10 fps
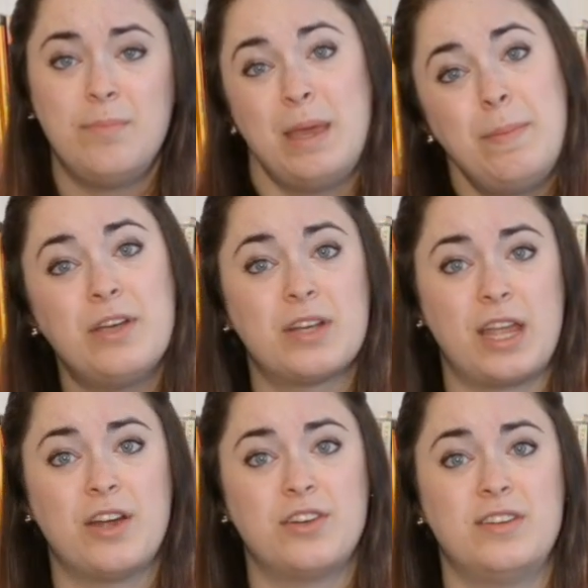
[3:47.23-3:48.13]
Maybe your
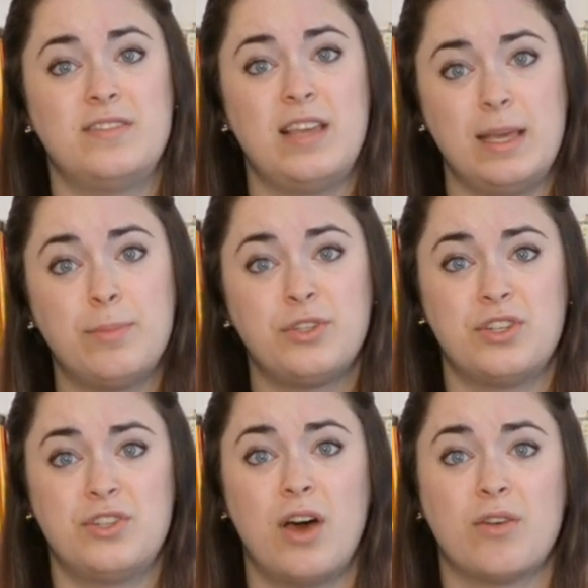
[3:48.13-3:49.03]
character is able
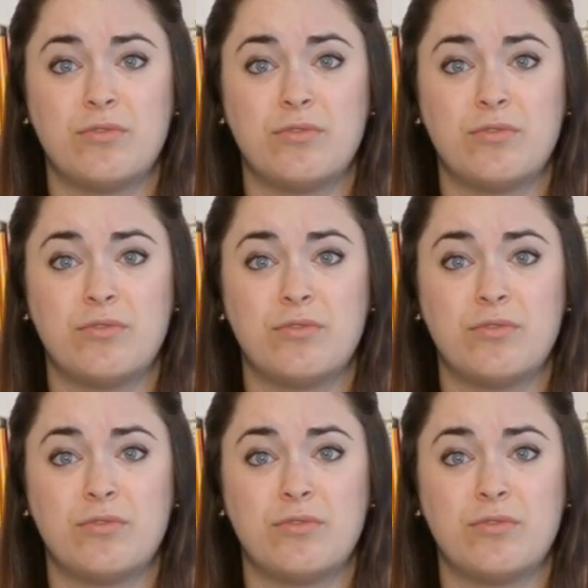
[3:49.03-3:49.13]
to talk